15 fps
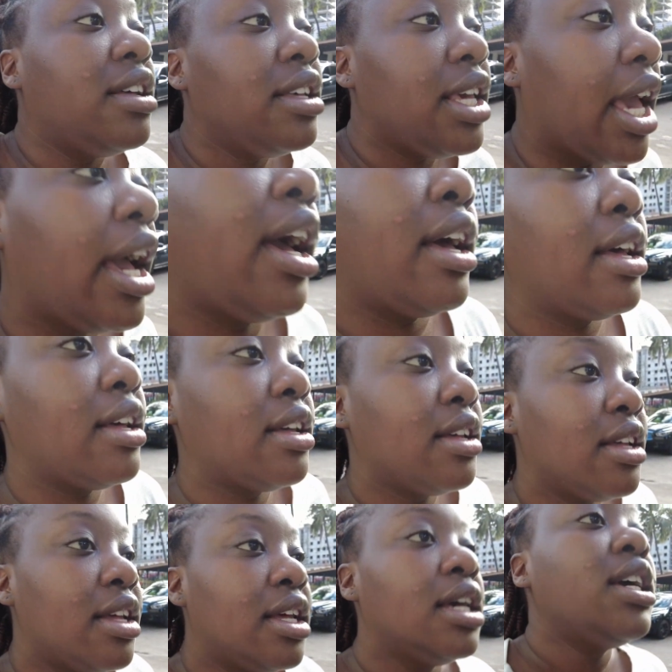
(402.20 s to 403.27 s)
Yeah,
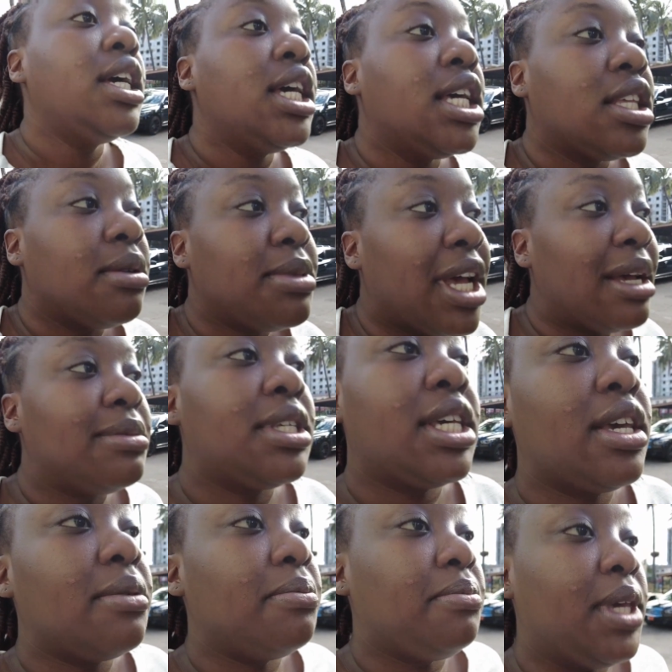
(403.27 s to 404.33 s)
sometimes
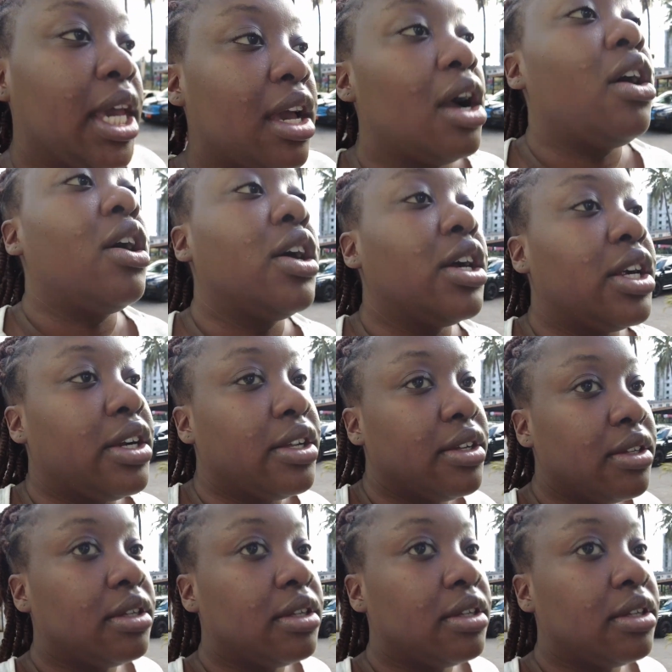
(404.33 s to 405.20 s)
it can get hard.